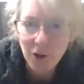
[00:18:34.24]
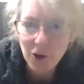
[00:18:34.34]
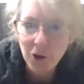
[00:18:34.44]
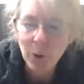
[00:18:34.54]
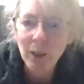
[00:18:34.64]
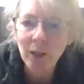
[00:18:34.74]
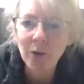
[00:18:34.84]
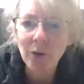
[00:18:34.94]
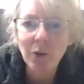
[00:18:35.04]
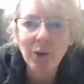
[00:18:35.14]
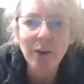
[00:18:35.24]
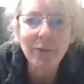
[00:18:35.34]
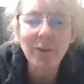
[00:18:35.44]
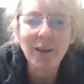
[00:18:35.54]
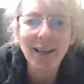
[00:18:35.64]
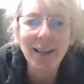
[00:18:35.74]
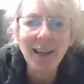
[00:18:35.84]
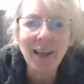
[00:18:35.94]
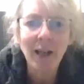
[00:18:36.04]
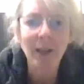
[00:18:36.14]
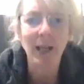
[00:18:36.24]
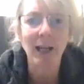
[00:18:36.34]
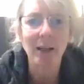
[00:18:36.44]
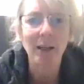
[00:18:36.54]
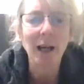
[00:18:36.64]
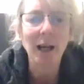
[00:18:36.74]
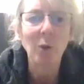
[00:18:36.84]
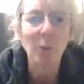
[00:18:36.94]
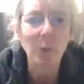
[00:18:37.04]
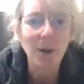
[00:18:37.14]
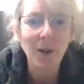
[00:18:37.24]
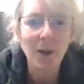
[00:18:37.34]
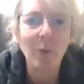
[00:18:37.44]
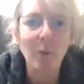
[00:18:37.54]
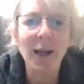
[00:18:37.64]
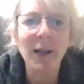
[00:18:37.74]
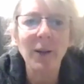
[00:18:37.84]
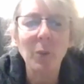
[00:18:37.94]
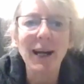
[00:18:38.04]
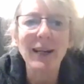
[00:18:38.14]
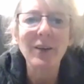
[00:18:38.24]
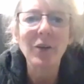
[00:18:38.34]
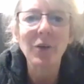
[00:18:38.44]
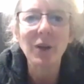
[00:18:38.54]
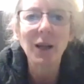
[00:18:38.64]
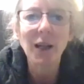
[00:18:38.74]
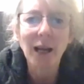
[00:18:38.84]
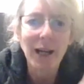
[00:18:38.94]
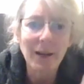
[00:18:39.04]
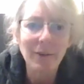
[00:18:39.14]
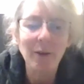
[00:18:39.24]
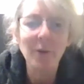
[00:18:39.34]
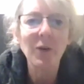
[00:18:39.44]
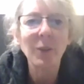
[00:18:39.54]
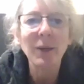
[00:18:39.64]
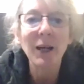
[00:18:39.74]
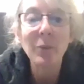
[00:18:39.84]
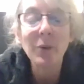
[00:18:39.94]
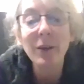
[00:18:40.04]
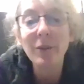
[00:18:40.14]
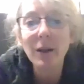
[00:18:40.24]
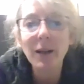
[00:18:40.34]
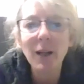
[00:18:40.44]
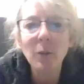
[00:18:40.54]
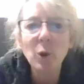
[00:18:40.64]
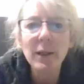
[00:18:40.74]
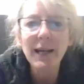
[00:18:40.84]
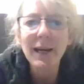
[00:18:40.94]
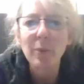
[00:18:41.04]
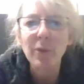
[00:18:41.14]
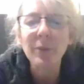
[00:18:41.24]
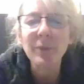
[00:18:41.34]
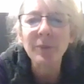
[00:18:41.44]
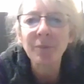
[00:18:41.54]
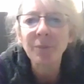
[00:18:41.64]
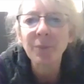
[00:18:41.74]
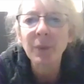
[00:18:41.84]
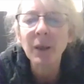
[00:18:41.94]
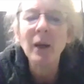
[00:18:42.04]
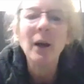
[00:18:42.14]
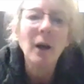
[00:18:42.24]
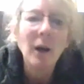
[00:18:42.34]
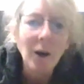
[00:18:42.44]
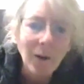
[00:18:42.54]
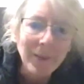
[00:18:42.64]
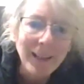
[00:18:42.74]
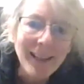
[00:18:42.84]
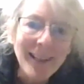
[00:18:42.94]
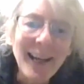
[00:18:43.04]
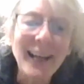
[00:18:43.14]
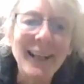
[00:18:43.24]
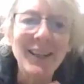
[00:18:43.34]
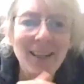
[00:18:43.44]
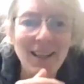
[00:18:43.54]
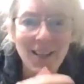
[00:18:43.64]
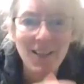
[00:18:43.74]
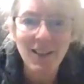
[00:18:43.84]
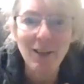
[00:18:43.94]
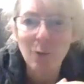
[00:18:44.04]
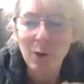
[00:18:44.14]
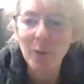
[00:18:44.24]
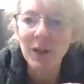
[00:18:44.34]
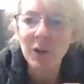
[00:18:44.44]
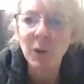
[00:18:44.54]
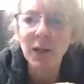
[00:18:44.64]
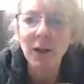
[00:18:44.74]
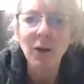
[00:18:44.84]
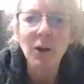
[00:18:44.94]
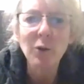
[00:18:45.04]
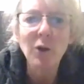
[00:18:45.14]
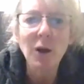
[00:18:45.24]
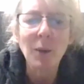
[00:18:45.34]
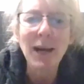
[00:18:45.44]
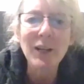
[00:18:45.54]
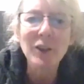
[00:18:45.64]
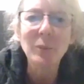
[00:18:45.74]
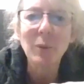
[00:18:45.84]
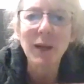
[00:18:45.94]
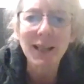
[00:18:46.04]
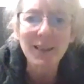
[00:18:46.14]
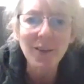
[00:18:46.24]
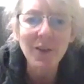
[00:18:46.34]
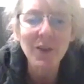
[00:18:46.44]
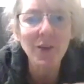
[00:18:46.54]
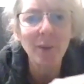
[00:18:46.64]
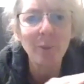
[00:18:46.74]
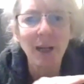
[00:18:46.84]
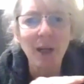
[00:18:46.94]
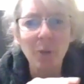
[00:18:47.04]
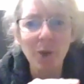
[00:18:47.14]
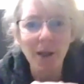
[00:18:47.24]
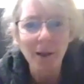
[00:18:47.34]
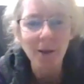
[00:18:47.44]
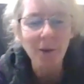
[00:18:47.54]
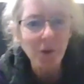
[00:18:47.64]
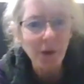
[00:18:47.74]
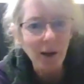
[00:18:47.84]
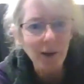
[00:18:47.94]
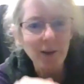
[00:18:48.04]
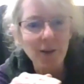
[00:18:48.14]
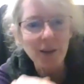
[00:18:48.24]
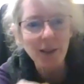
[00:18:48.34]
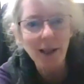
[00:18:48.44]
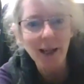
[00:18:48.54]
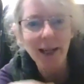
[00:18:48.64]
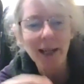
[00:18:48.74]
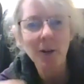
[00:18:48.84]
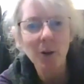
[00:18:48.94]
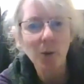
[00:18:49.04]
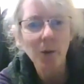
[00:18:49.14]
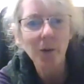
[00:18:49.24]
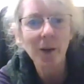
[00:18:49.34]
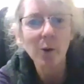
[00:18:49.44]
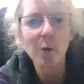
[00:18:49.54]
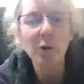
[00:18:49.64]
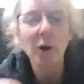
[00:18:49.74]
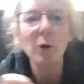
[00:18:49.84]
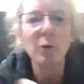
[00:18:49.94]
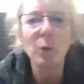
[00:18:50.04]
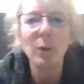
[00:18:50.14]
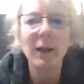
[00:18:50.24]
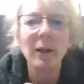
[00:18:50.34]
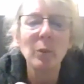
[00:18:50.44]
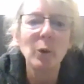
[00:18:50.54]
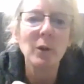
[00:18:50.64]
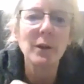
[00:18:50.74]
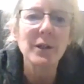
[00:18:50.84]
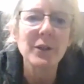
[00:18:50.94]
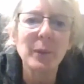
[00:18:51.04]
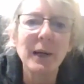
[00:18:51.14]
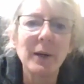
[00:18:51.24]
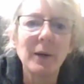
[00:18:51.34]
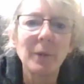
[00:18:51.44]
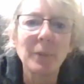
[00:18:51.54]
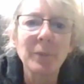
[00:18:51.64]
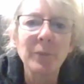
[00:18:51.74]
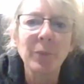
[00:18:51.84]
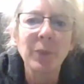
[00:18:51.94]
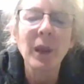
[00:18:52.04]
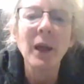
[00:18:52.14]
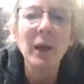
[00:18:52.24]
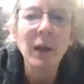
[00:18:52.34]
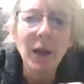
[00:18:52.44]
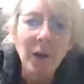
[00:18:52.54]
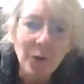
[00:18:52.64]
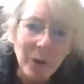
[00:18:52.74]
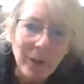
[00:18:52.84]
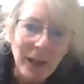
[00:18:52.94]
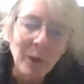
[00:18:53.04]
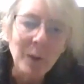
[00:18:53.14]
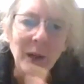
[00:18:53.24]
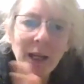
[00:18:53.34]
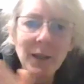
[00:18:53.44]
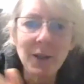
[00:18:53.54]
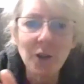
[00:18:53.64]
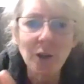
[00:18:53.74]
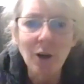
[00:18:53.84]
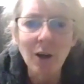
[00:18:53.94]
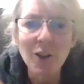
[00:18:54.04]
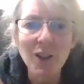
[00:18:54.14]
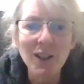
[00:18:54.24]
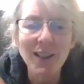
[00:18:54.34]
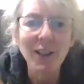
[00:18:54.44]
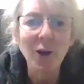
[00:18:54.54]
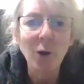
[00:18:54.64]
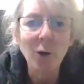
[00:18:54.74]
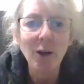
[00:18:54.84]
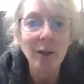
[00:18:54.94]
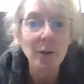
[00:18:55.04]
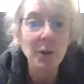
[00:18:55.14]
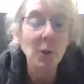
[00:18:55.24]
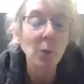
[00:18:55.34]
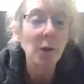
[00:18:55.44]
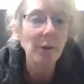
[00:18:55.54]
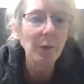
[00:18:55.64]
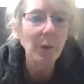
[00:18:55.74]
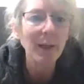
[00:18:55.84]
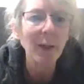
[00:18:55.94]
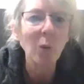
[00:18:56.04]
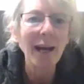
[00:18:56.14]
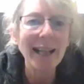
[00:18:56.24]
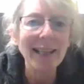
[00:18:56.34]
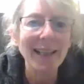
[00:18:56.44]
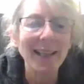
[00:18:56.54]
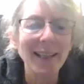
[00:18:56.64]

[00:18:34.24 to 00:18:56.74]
tune into suffering, and that can help bring the practice alive and sometimes give it a little more depth. On the other hand, if we've been doing a lot of compassion practice, sometimes it can start to slide into a sense of overwhelm or despair. And so then we might need to consciously orient to what's going well